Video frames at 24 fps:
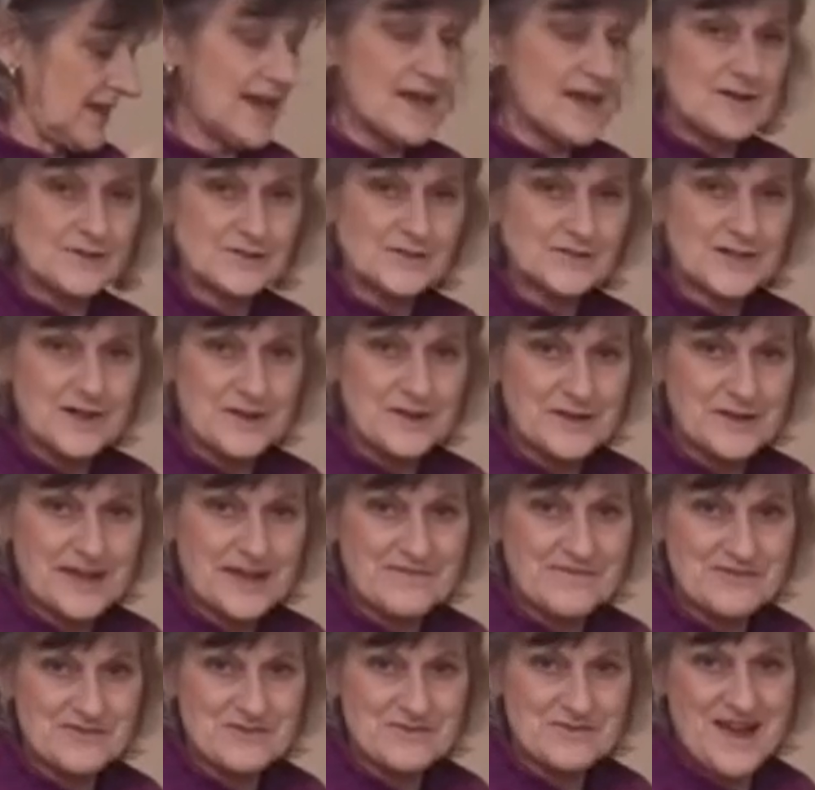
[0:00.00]
got nails going
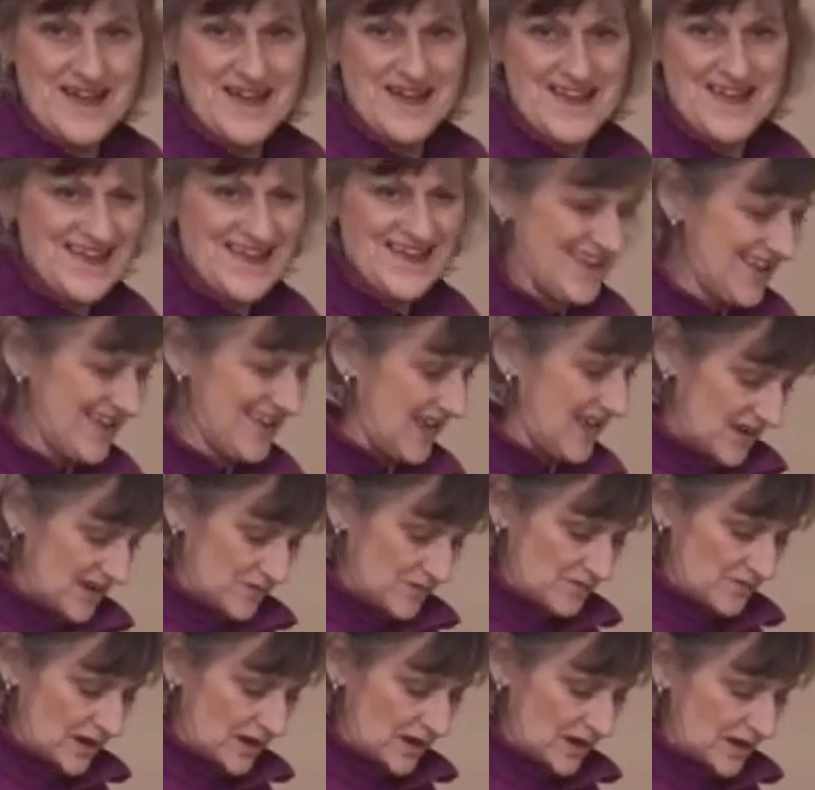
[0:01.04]
everywhere.
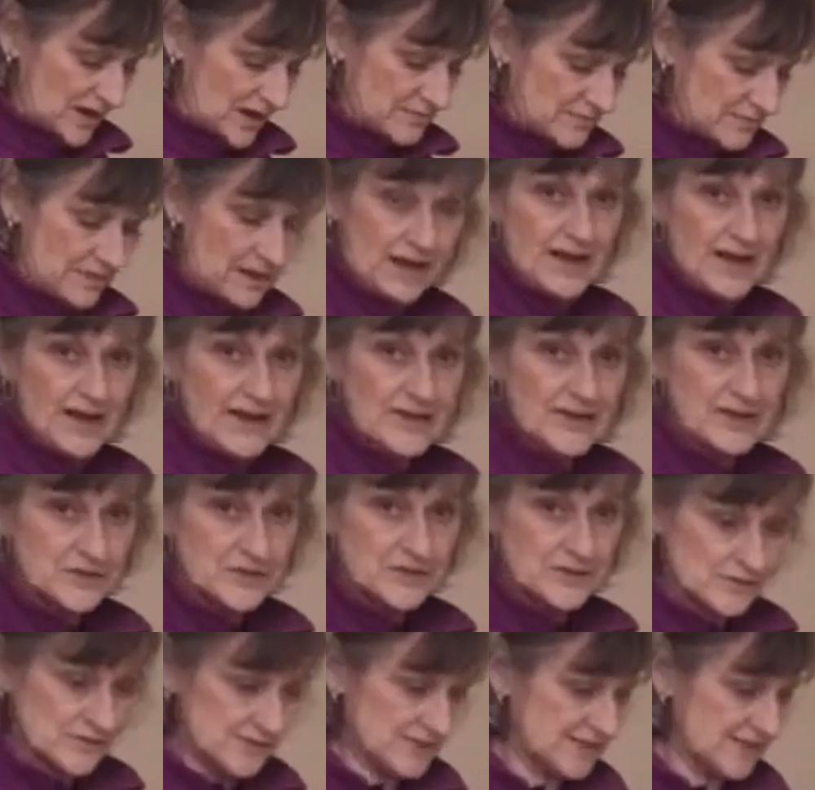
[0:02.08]
Um, I
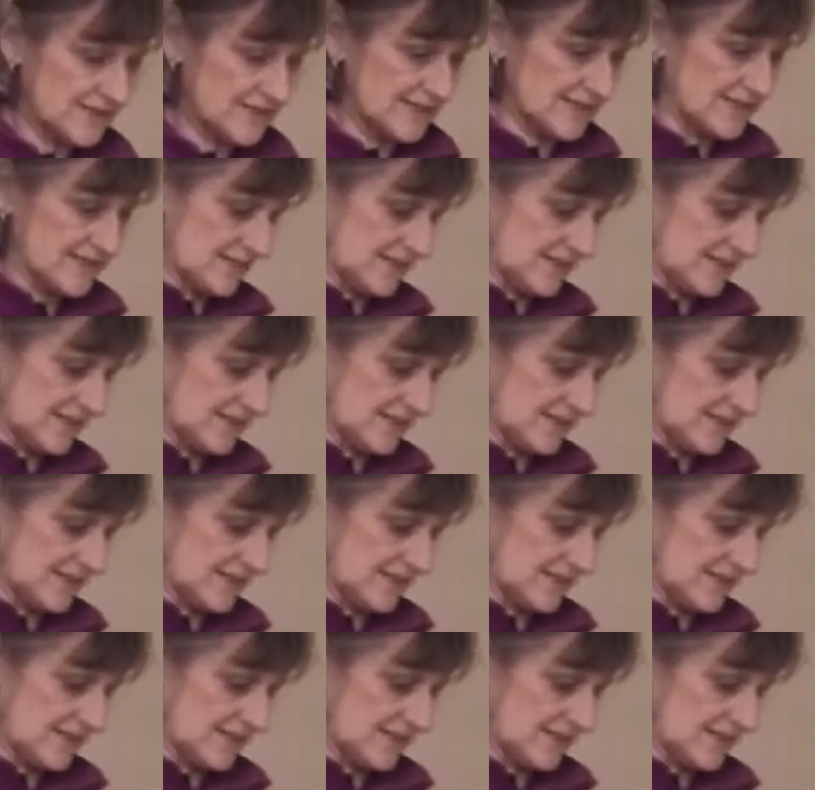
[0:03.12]
use this